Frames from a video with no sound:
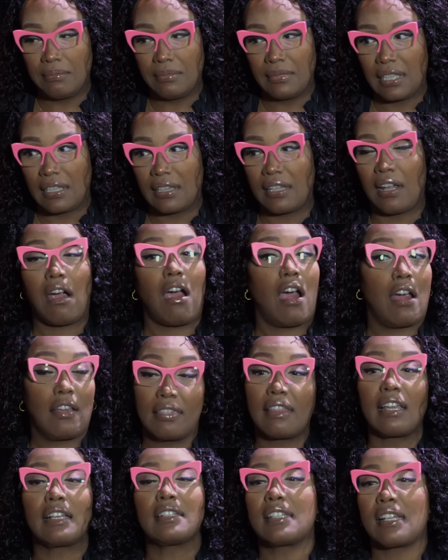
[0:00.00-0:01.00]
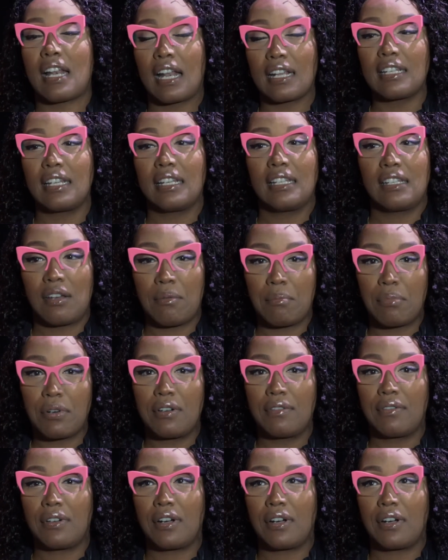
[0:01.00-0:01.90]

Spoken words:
that there are things that I need to improve